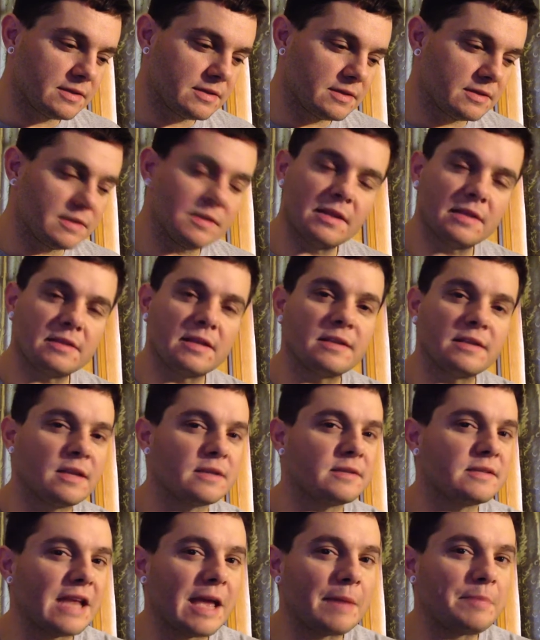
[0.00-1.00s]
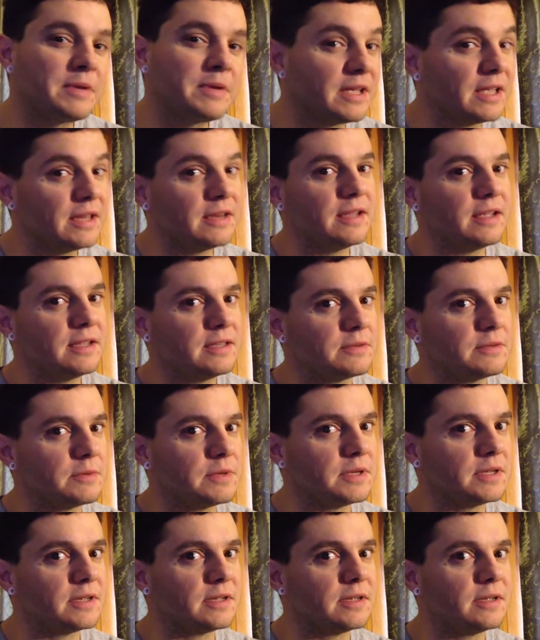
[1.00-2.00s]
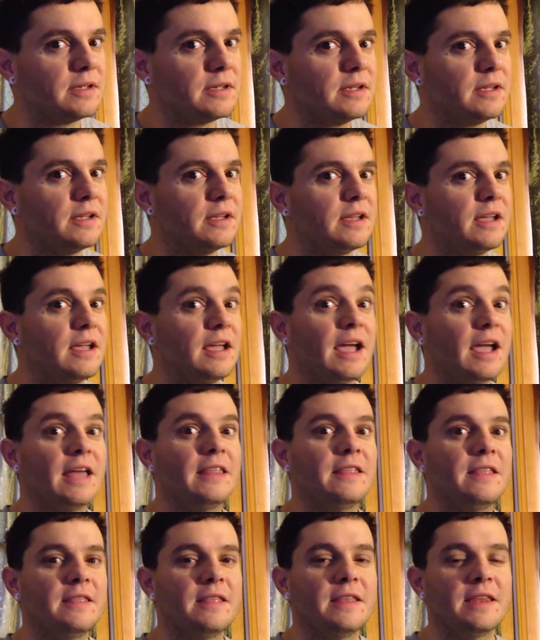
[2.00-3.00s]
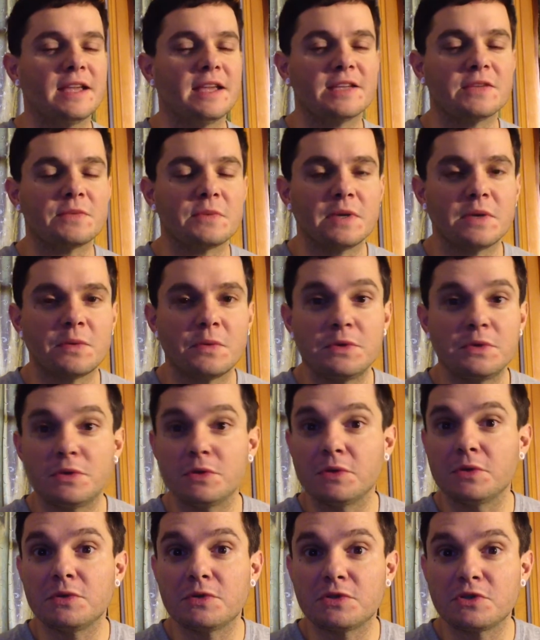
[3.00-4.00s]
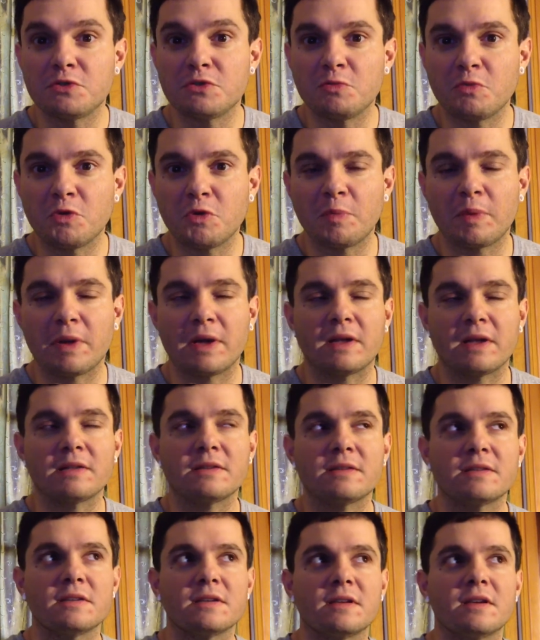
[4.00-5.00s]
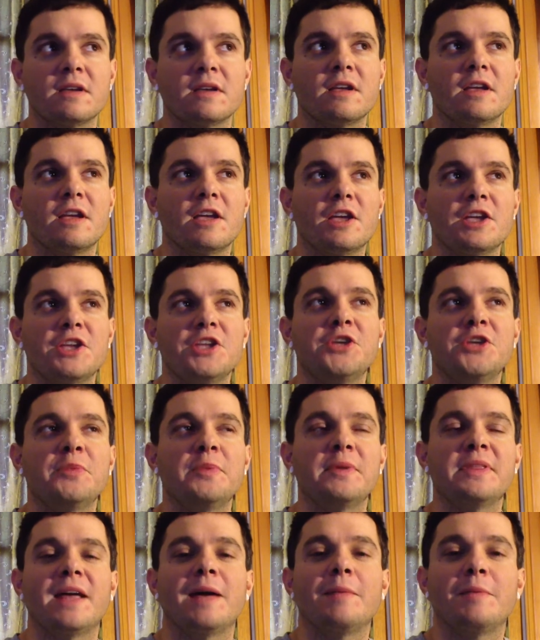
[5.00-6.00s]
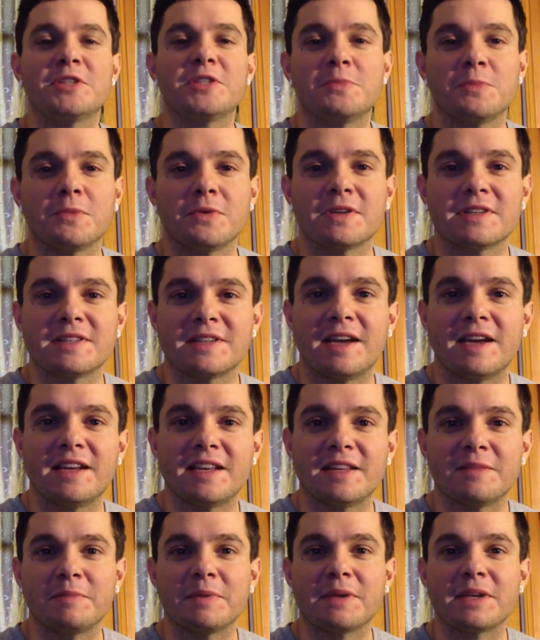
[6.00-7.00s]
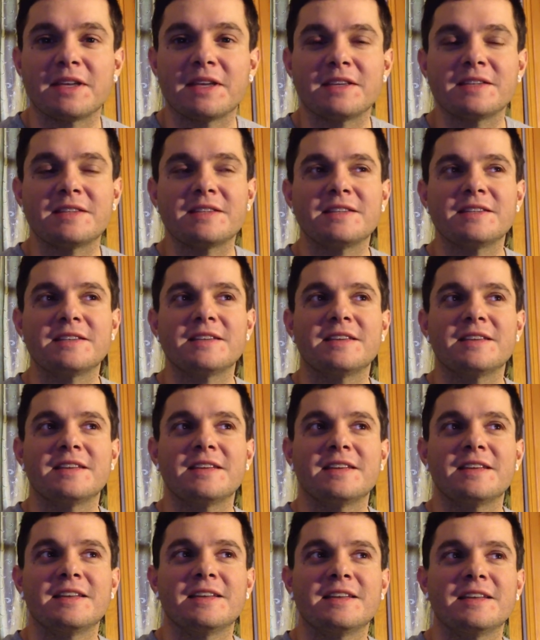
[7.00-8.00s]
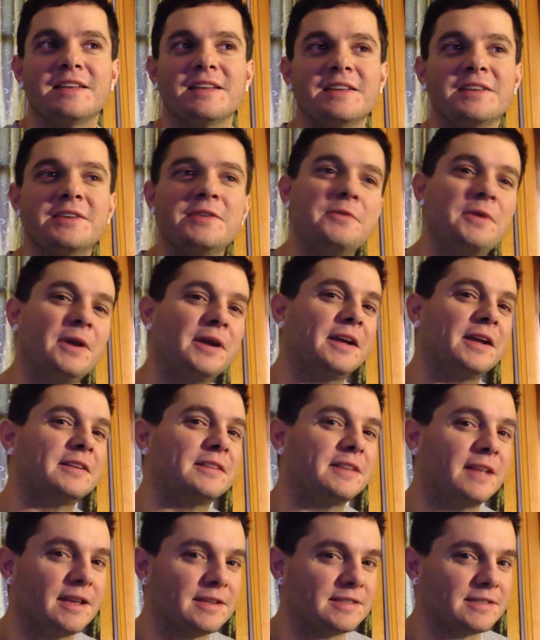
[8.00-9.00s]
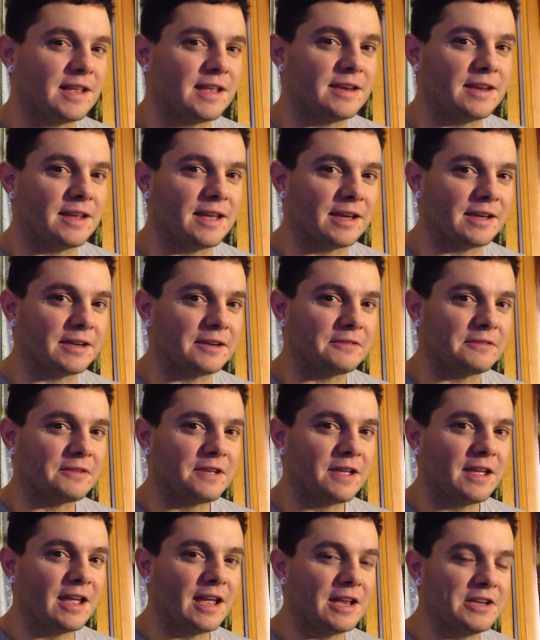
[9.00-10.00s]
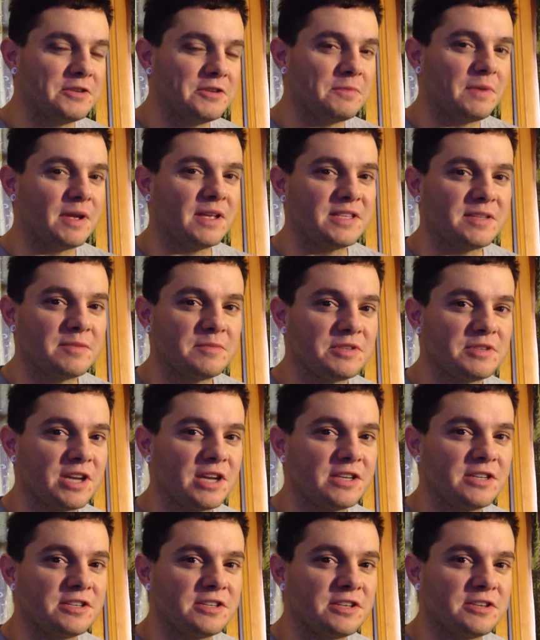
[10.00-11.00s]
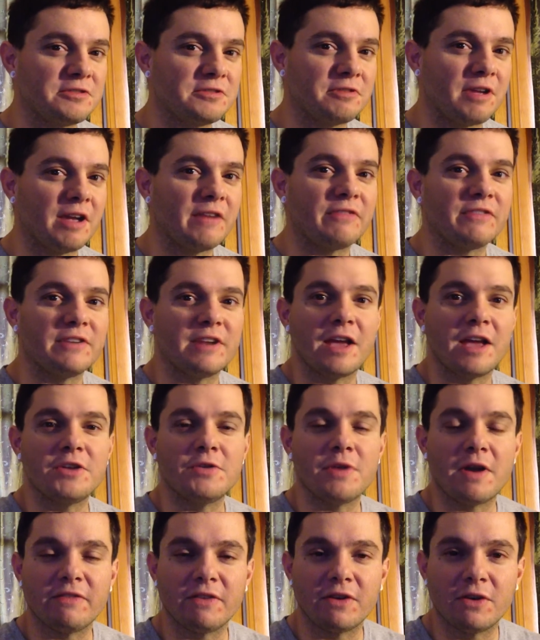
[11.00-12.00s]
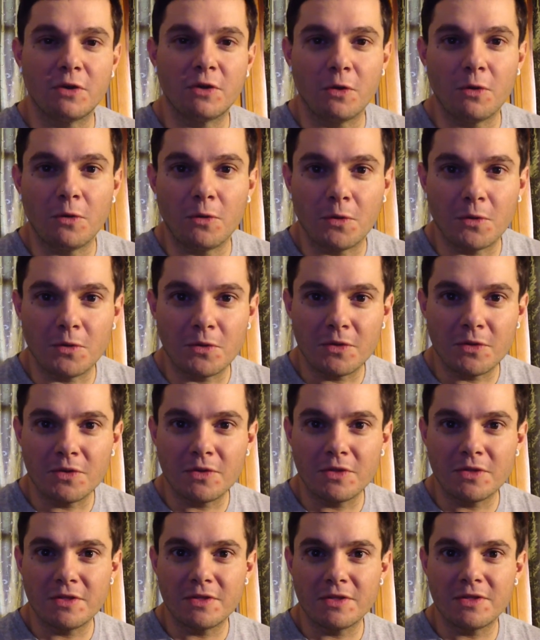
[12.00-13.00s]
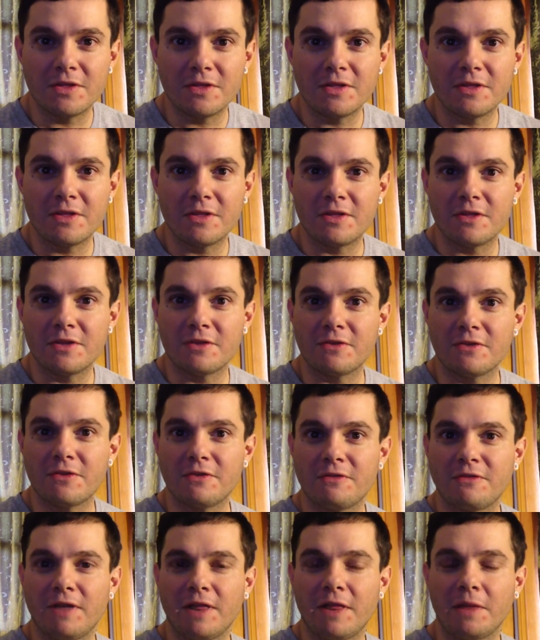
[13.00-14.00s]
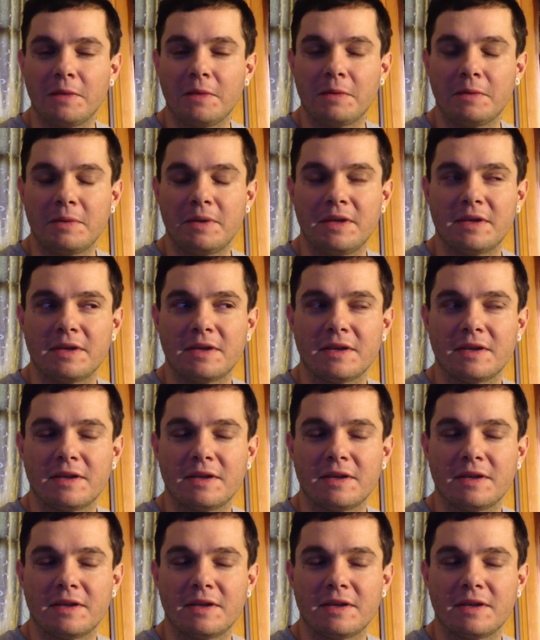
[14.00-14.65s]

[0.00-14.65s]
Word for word: so that that doesn't happen again next week. And then the next week, when you lose two more pounds, you'll be that much more excited because you recognized that negative and you made some changes in your life and now you have a goal for the following week.